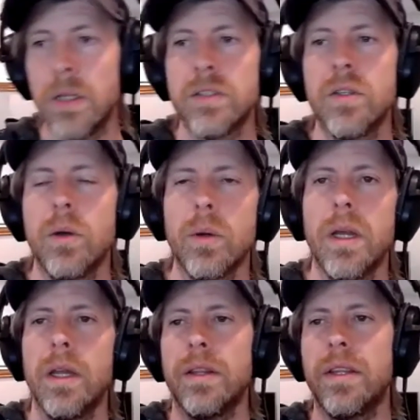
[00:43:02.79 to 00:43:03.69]
So
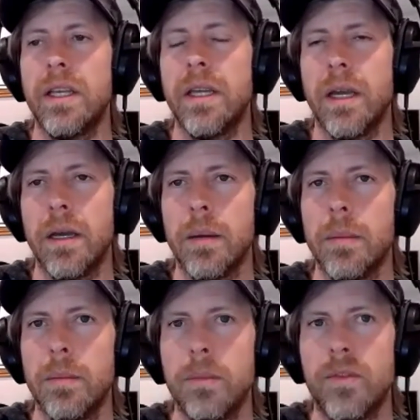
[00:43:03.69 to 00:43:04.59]
the
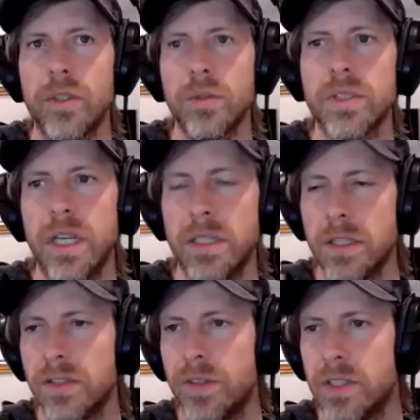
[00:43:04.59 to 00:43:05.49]
virtual staging,
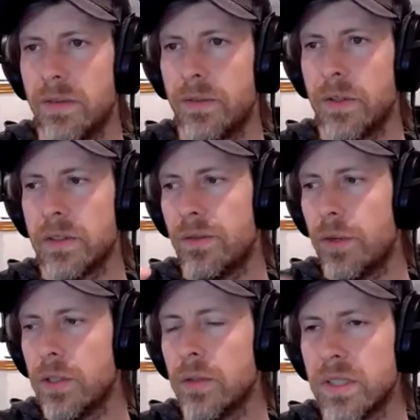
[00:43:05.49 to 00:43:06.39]
I'll just finish that first. The
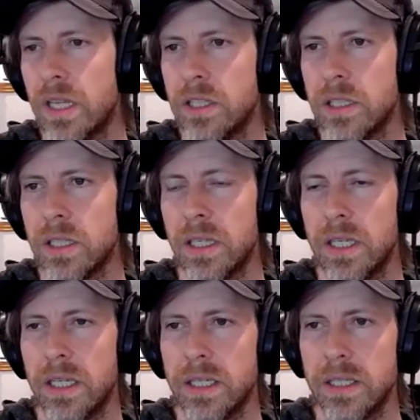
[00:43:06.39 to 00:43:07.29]
virtual staging
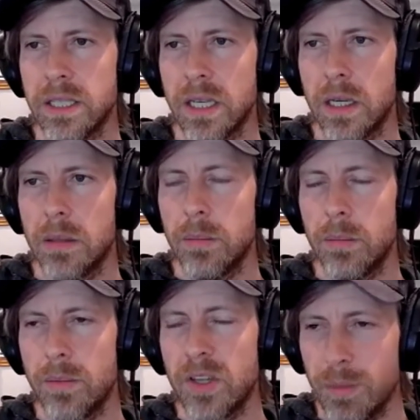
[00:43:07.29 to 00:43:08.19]
is,
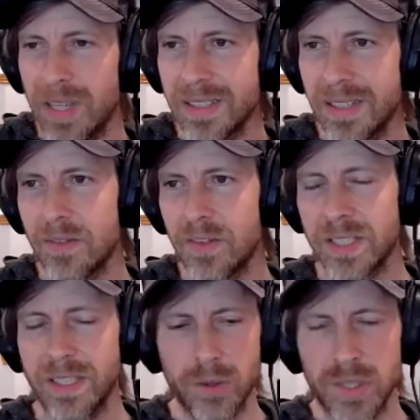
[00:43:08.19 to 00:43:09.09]
you can basically think of it like
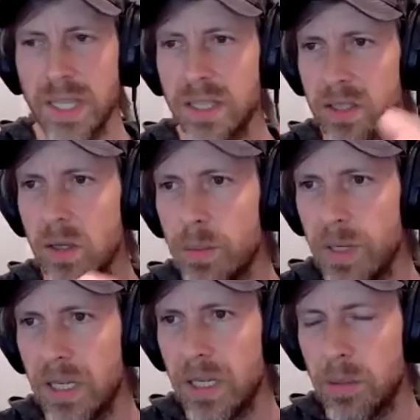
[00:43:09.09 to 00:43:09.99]
this. You send this
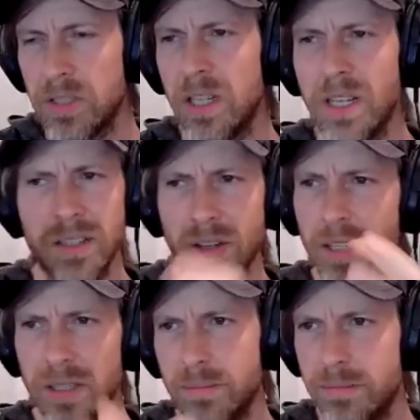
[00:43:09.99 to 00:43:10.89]
company an image, they're
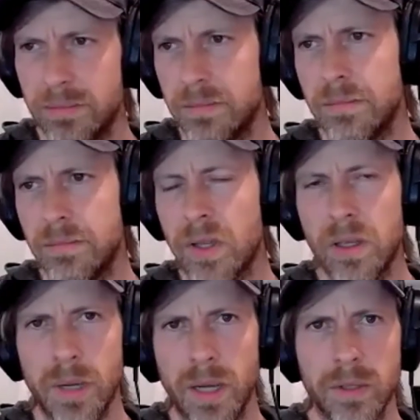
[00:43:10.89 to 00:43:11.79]
gonna
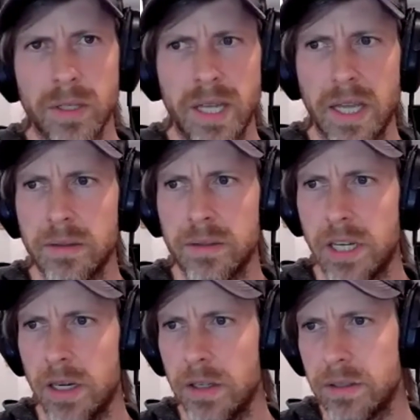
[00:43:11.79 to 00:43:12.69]
monkey about with it and add
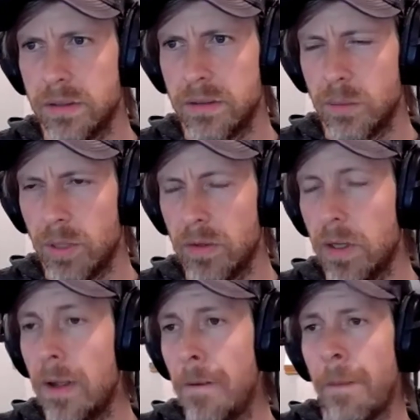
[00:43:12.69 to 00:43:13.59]
chairs and do
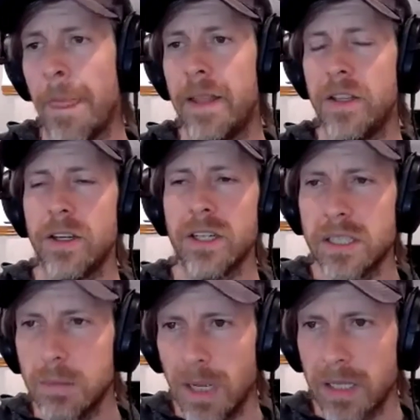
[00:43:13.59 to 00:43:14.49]
whatever. And then they're gonna
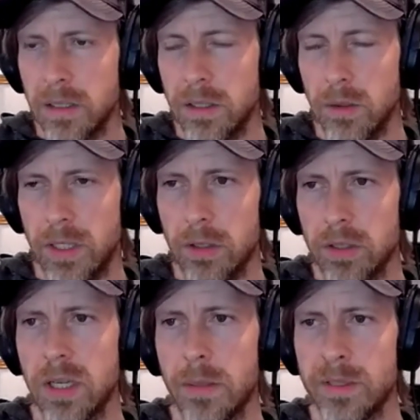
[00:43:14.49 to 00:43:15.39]
send it back to you. And your
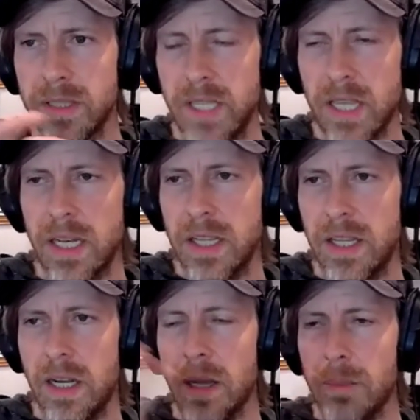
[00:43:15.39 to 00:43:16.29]
job is to take it and
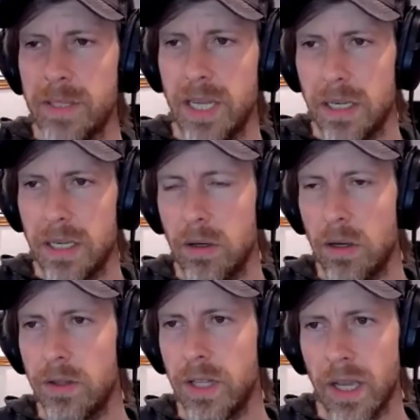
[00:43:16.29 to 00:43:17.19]
then update it
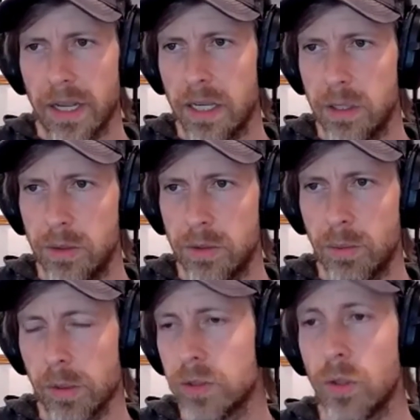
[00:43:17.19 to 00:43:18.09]
on the Iguide user
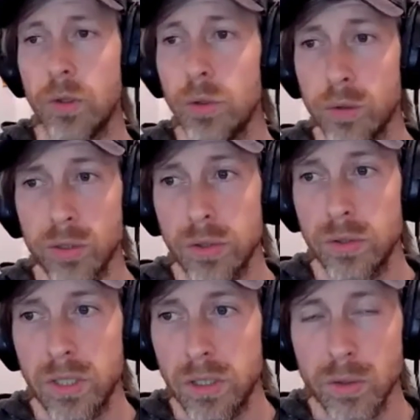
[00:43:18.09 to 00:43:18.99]
portal. So who you
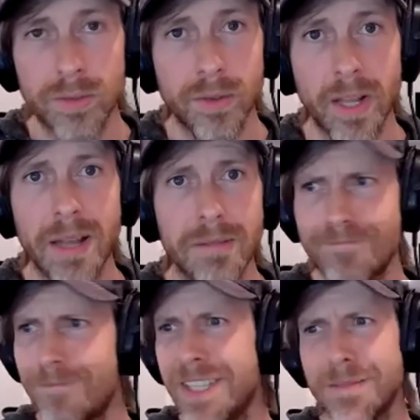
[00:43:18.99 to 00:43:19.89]
choose to use for that
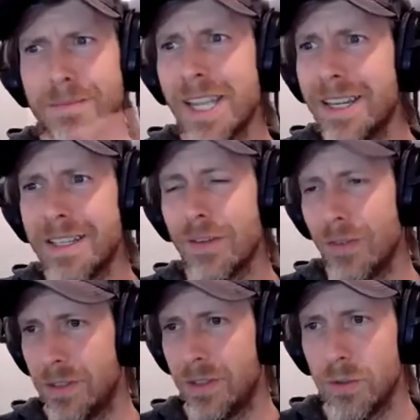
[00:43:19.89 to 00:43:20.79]
doesn't make any
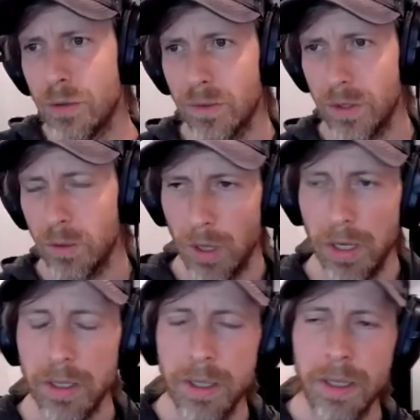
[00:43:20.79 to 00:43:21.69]
difference. Use whoever you want.